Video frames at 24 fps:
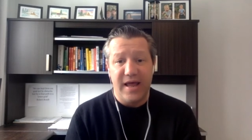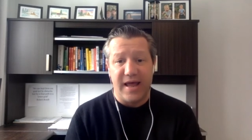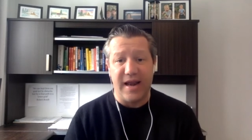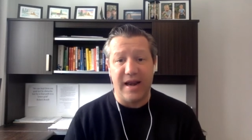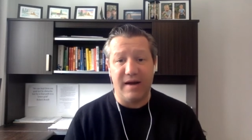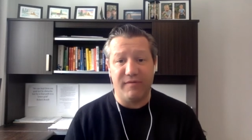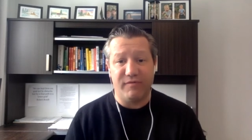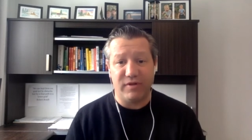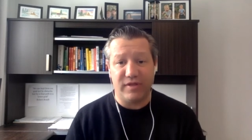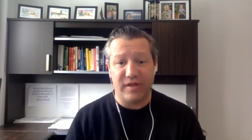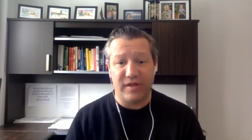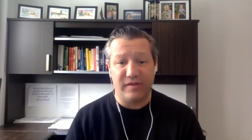and
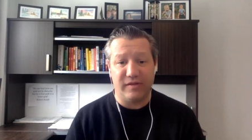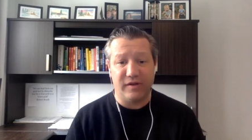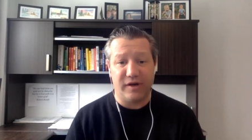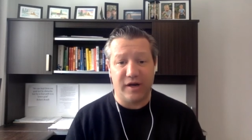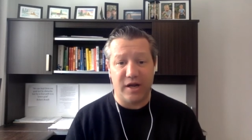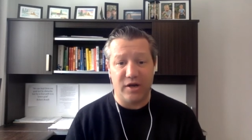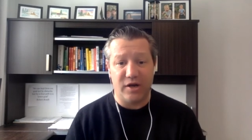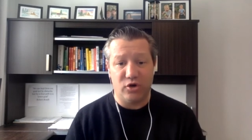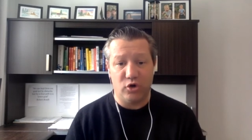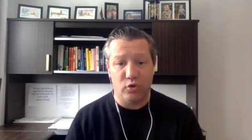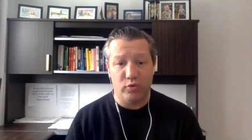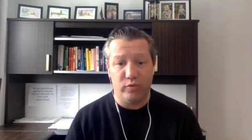everything that
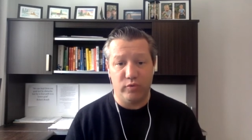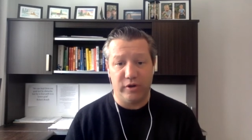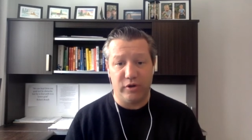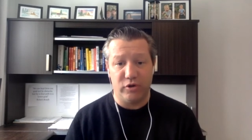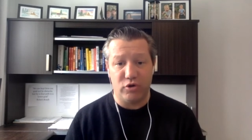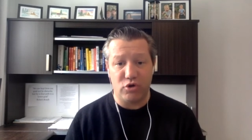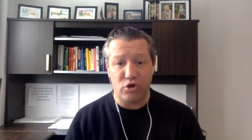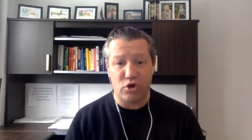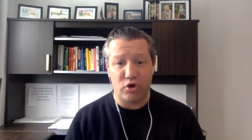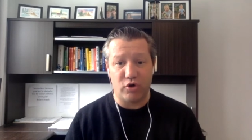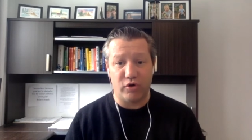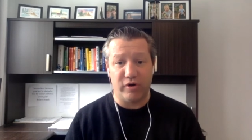I do with
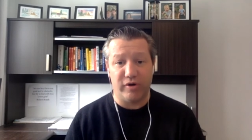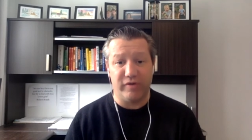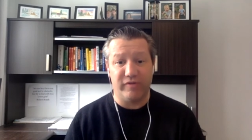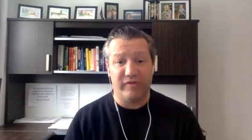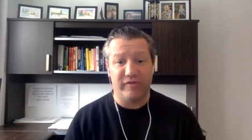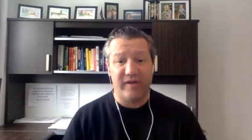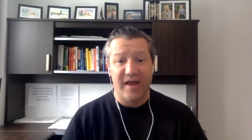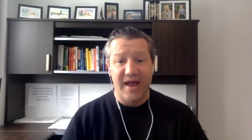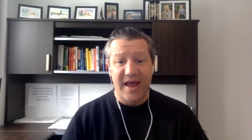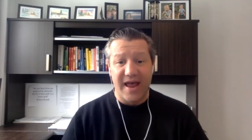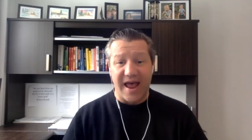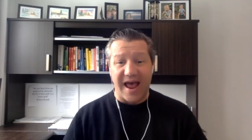
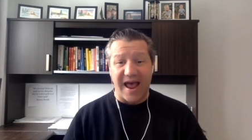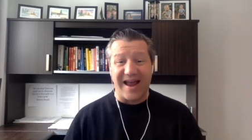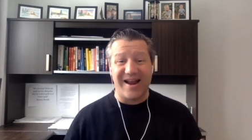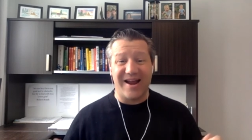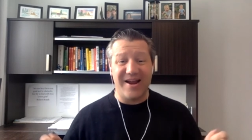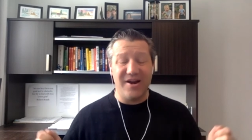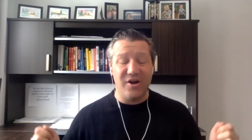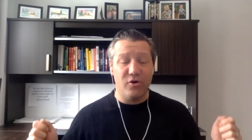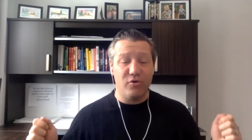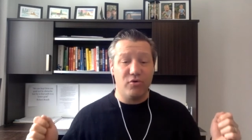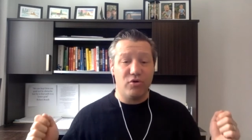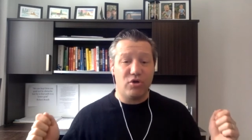insurance. And
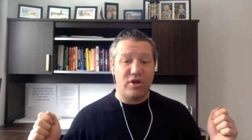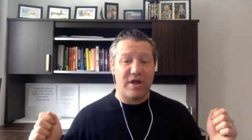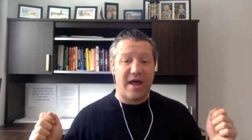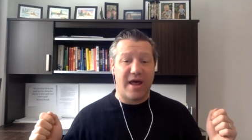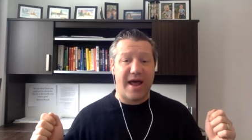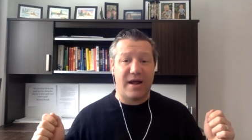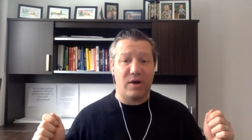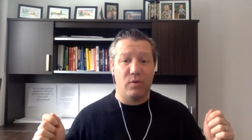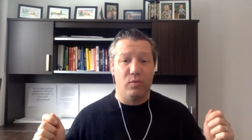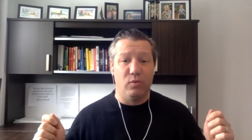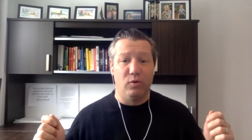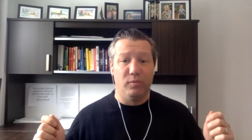I know
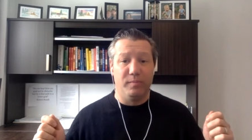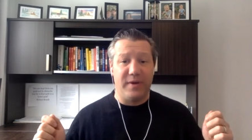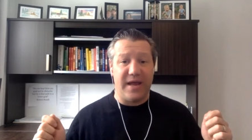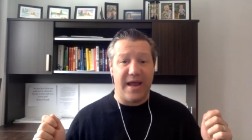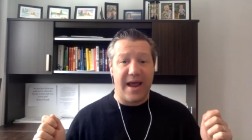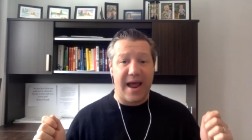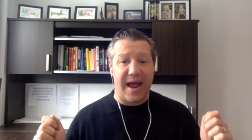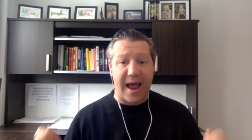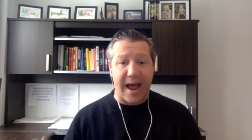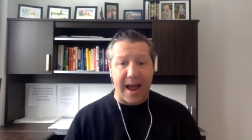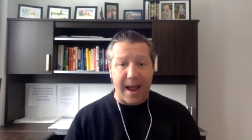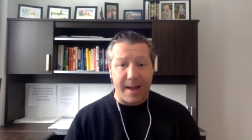Jacques will be
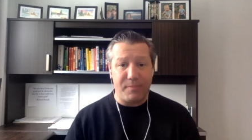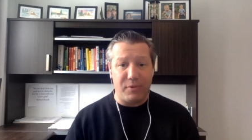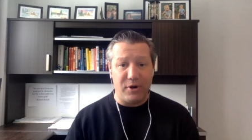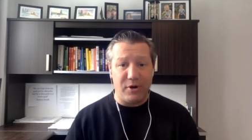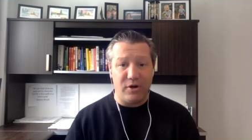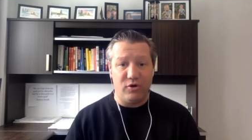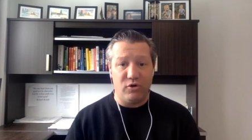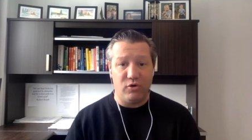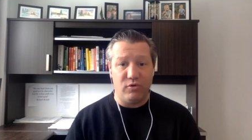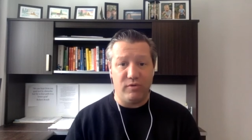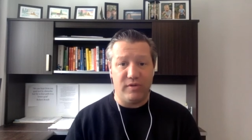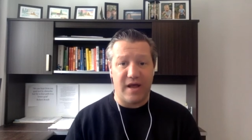happy to
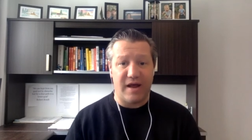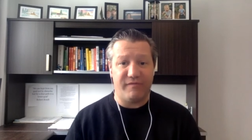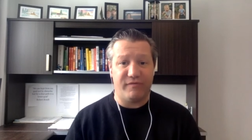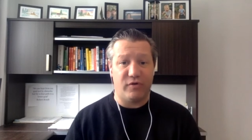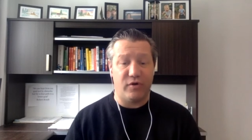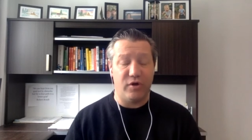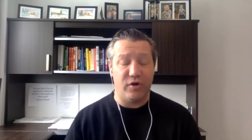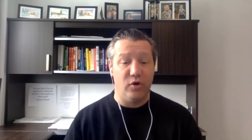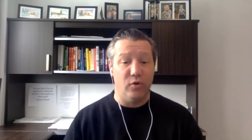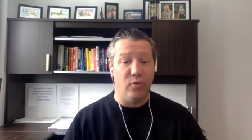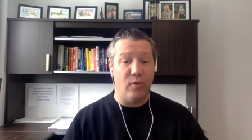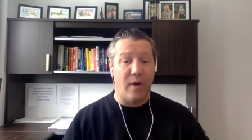do that
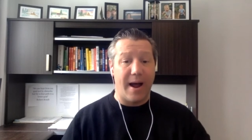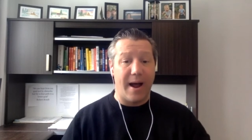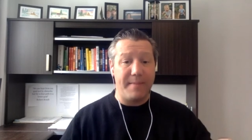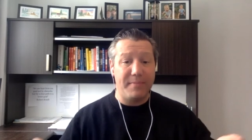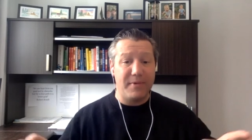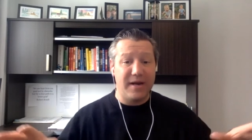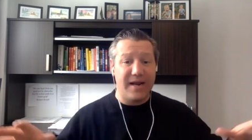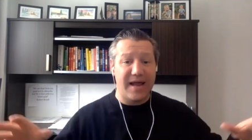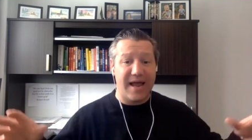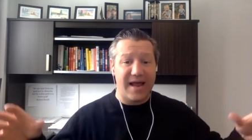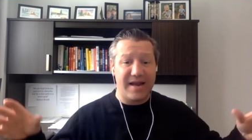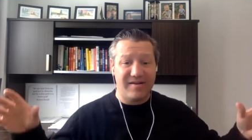for you. I'm
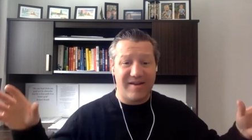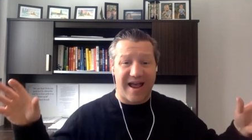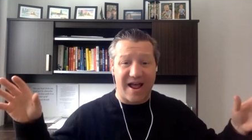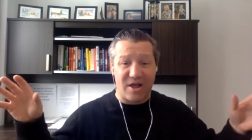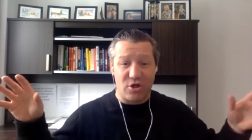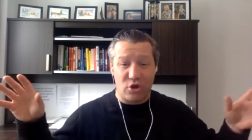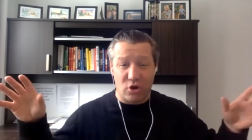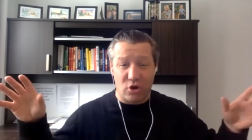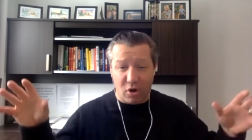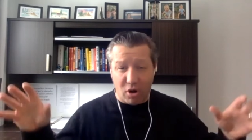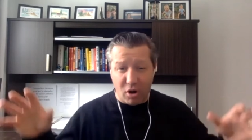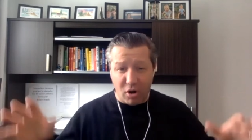going to
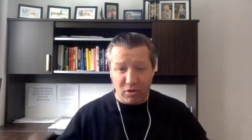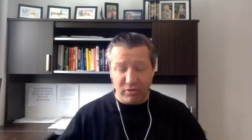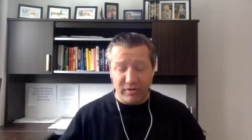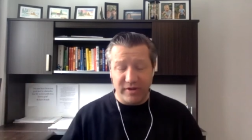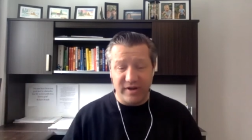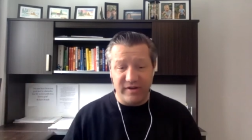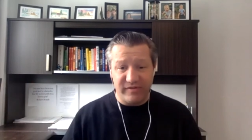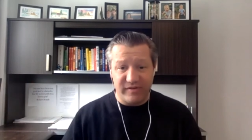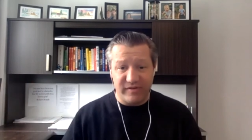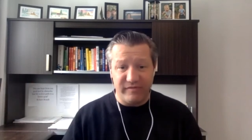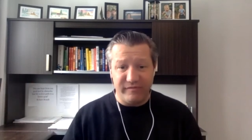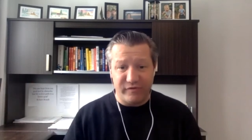attach all
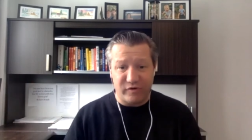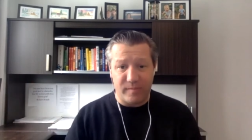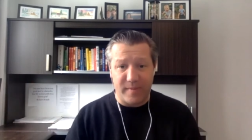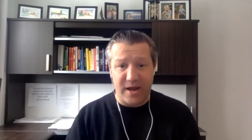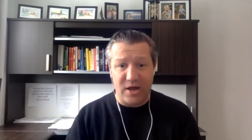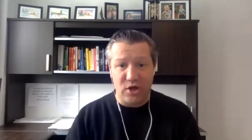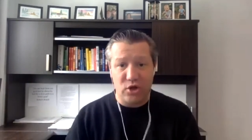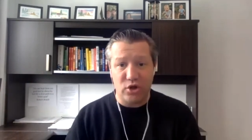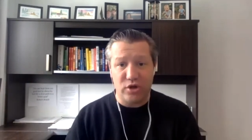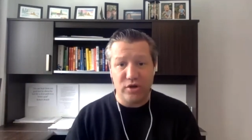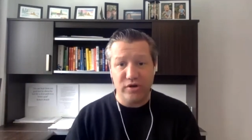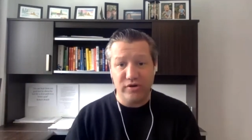his
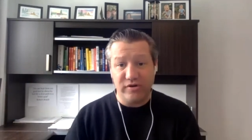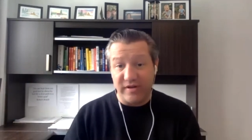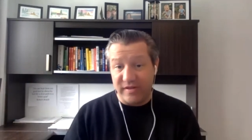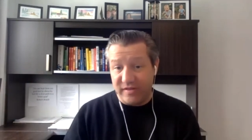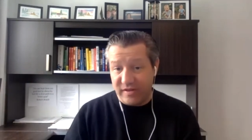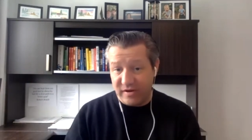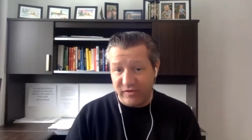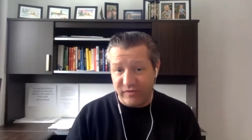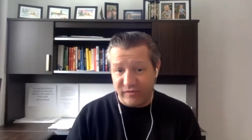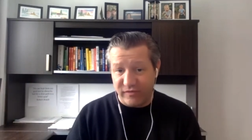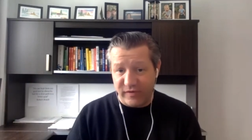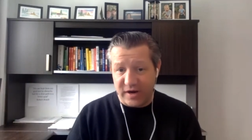information to
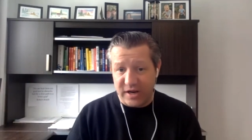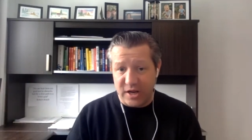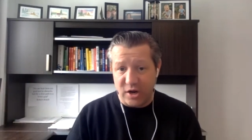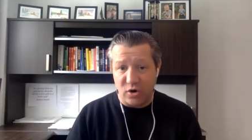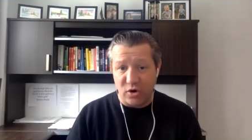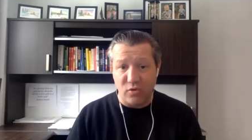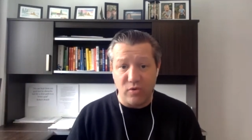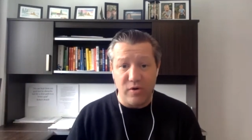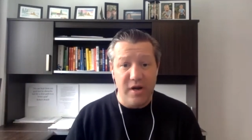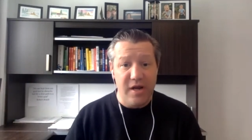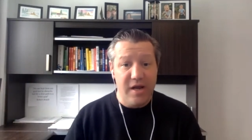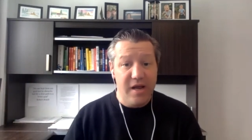this
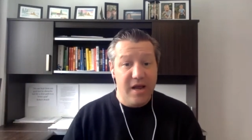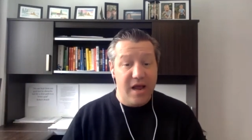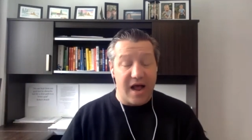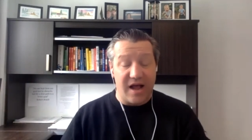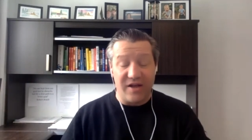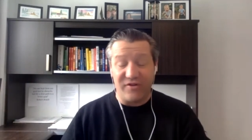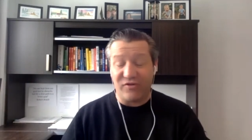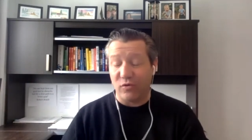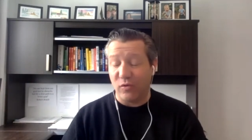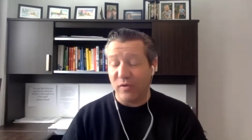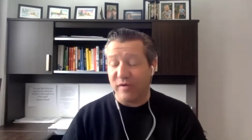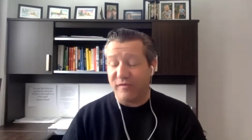video, uh,
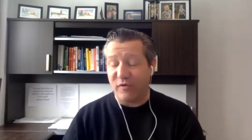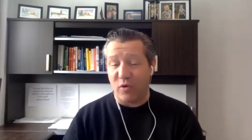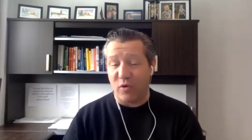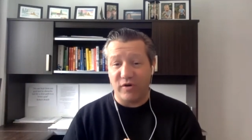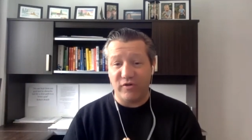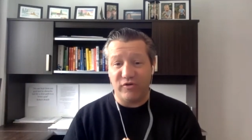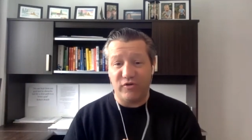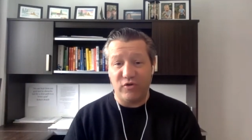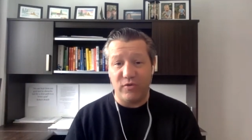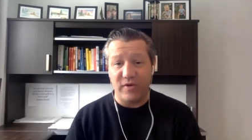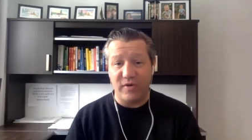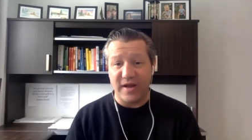so of
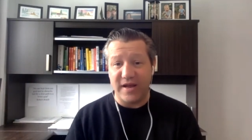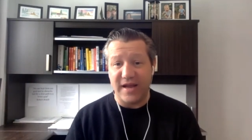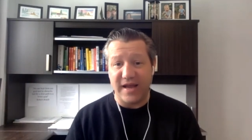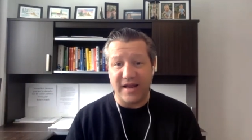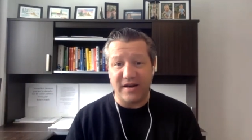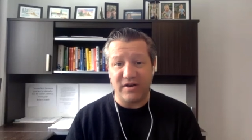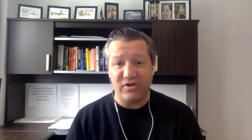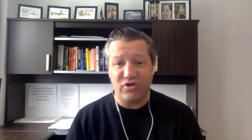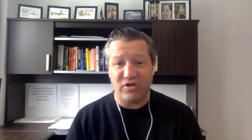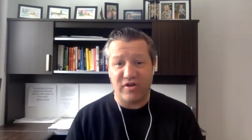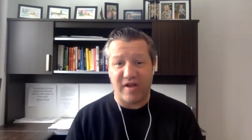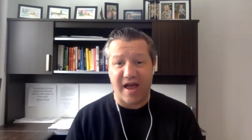course you can
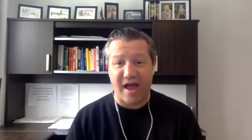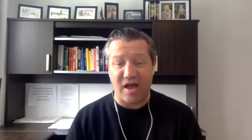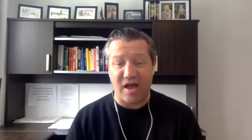get in t-